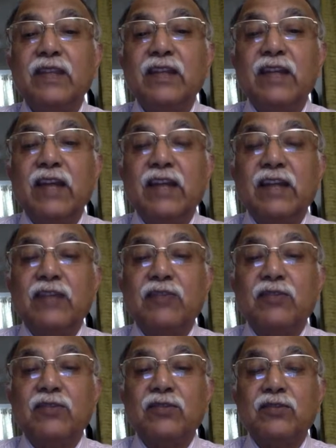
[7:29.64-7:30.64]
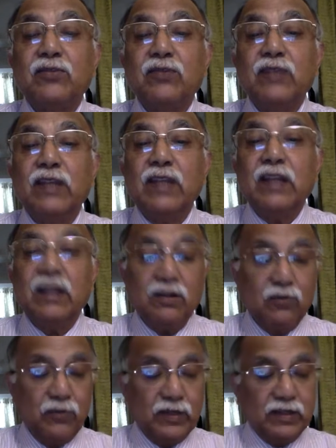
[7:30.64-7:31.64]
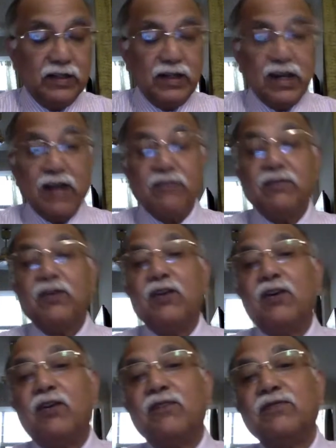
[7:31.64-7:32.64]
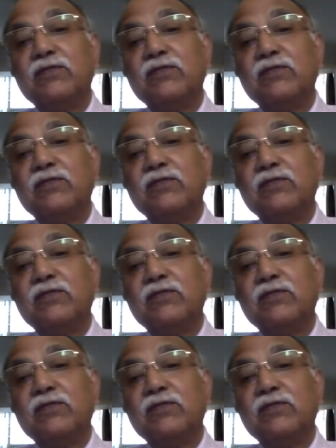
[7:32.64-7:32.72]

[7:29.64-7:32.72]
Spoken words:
and it was only with the love of